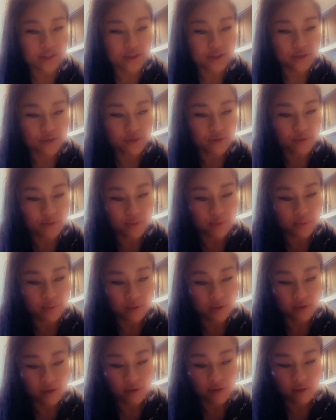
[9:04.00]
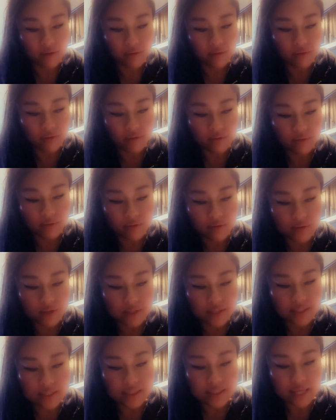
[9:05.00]
to do
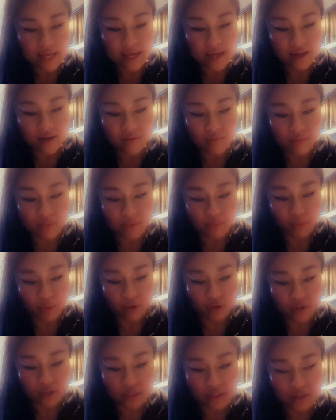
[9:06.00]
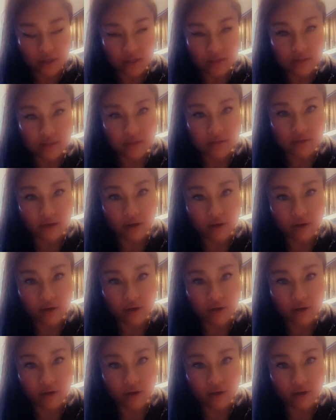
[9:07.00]
the same portion sizes